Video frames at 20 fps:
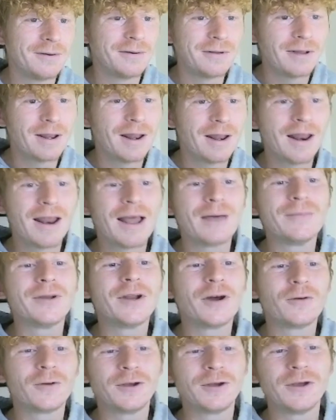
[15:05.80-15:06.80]
Let me
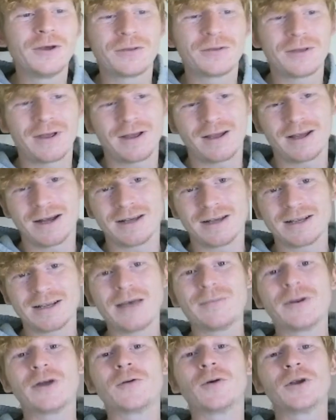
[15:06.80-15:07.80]
know what you think, guys.
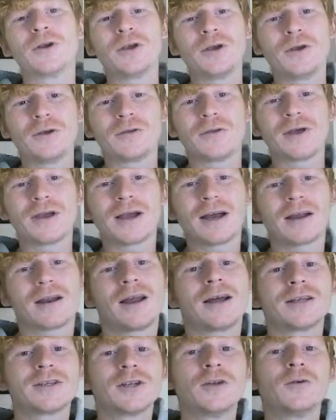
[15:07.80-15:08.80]
Let me know what you think. I'd
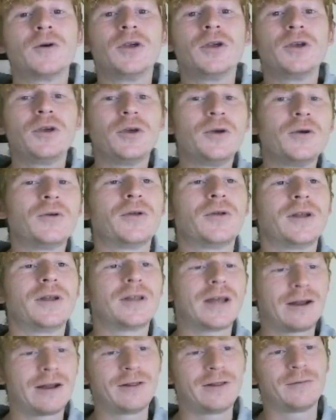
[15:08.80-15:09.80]
like to know what you think
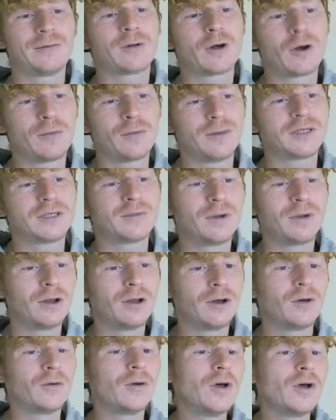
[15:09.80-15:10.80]
down in the comments
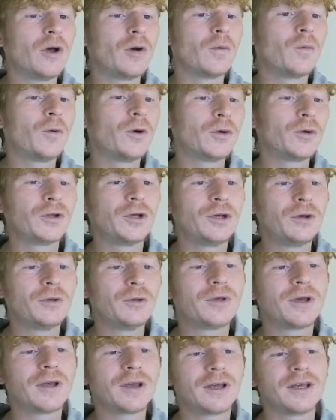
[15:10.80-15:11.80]
below. What do you
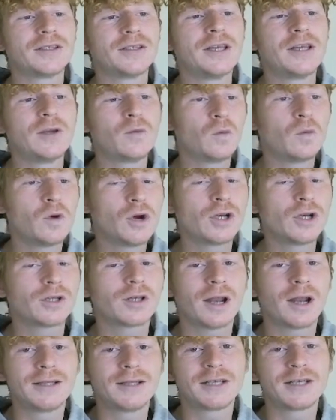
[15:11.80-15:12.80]
think is the worst
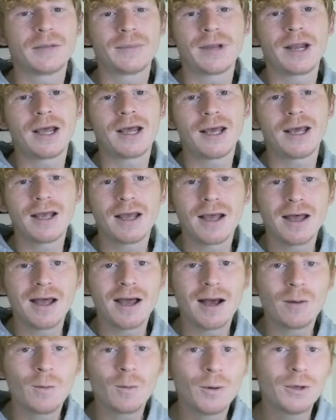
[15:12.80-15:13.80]
cleansing ability?
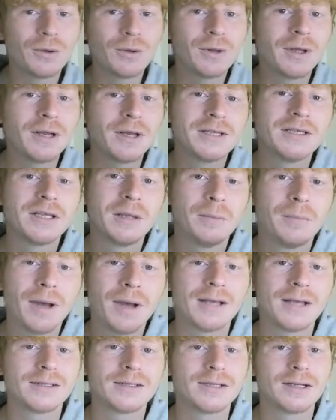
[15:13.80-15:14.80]
And what do you think is the
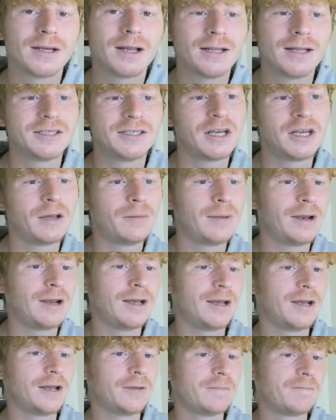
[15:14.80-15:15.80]
best cleansing
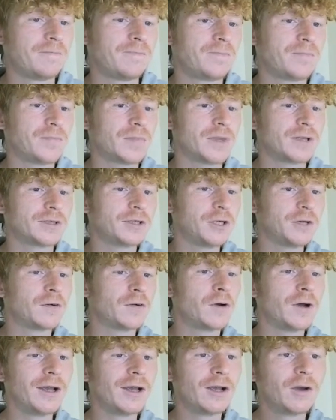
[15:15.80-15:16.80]
ability? So you've
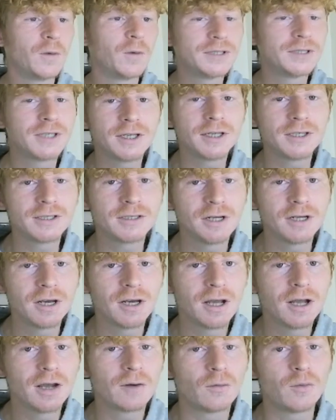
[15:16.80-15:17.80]
got Inquisitors,
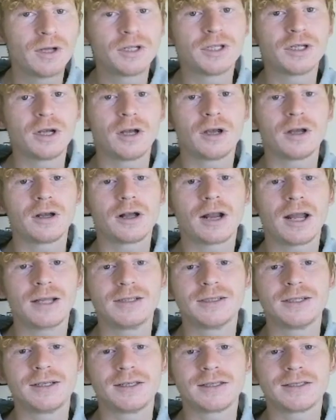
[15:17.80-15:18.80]
which
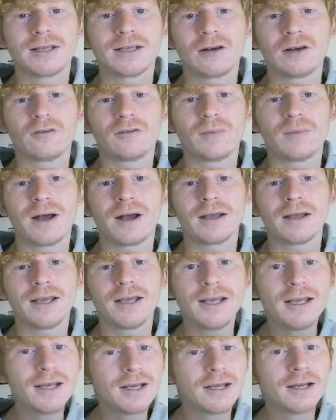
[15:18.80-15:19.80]
cleanses itself by
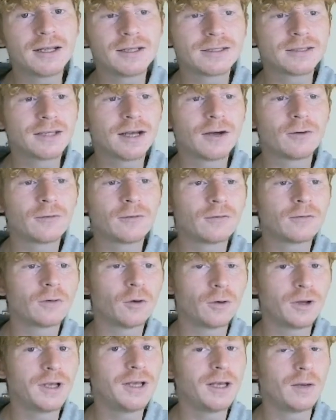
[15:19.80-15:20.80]
eating itself,
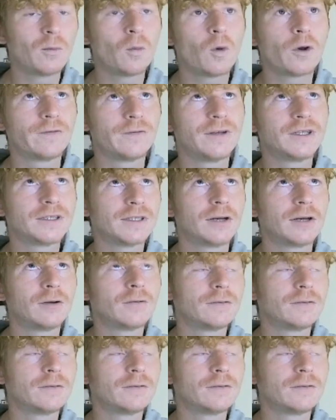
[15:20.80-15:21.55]
or eating one of itself.